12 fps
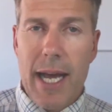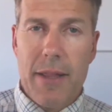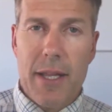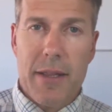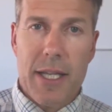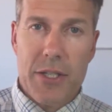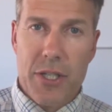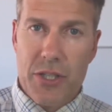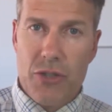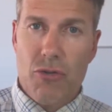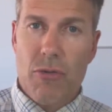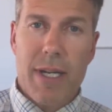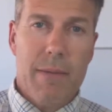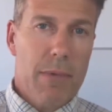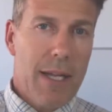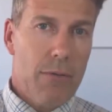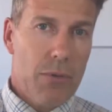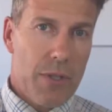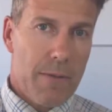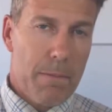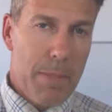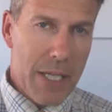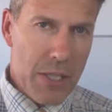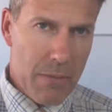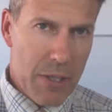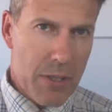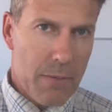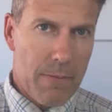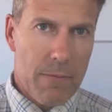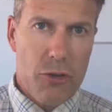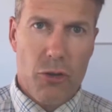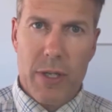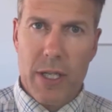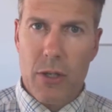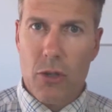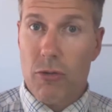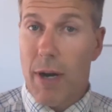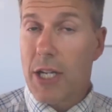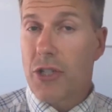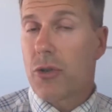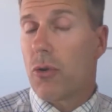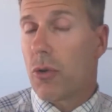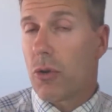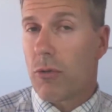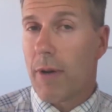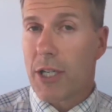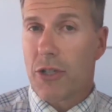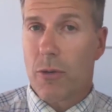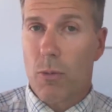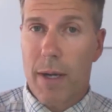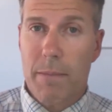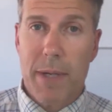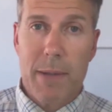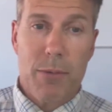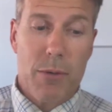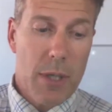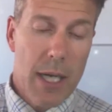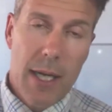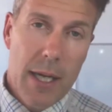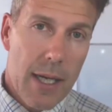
And then there's extreme levels of pessimism during a crash or a correction where people